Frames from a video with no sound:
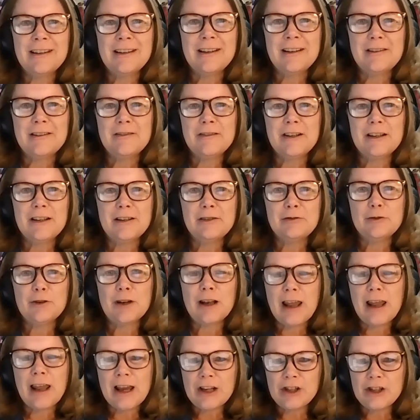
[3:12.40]
of a
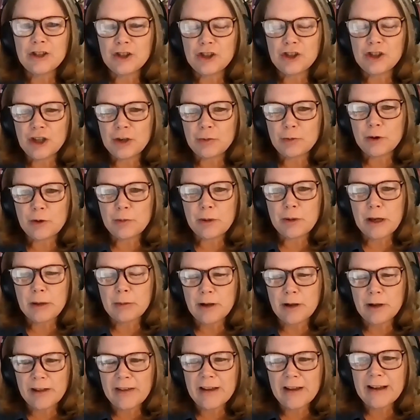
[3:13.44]
relationship with
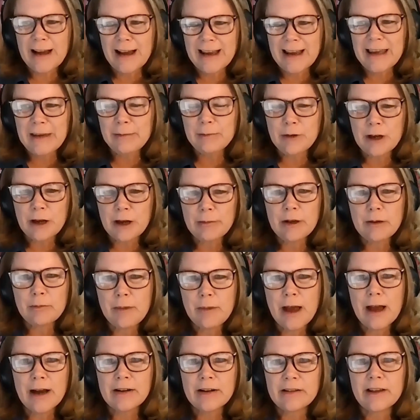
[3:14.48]
people. I think I keep coming
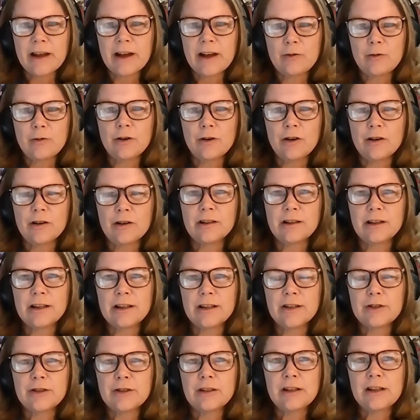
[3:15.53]
back to that word
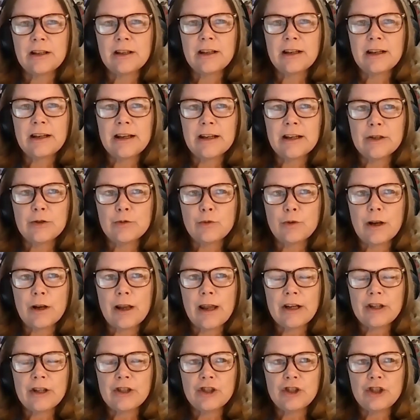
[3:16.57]
is is
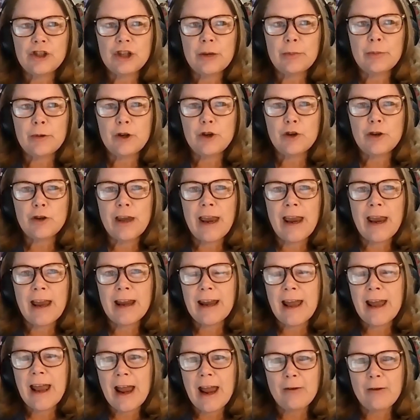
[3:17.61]
relationship, and you
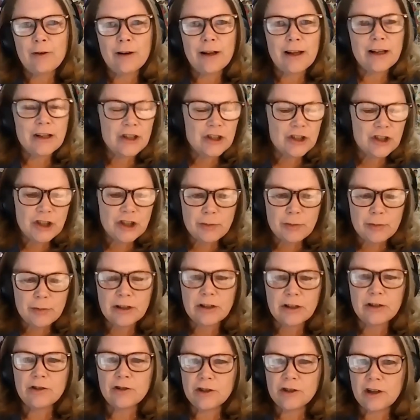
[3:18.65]
can't have relationship
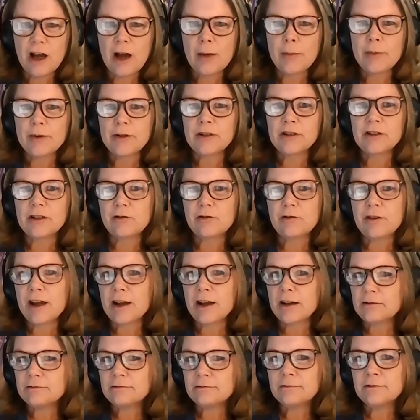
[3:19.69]
until you stop and slow
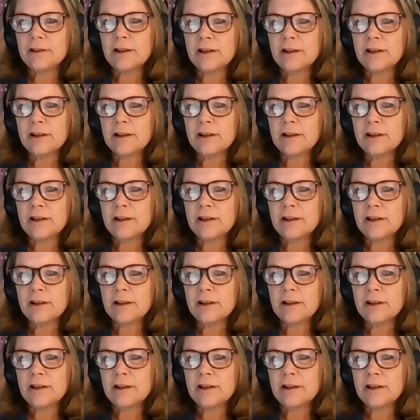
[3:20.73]
down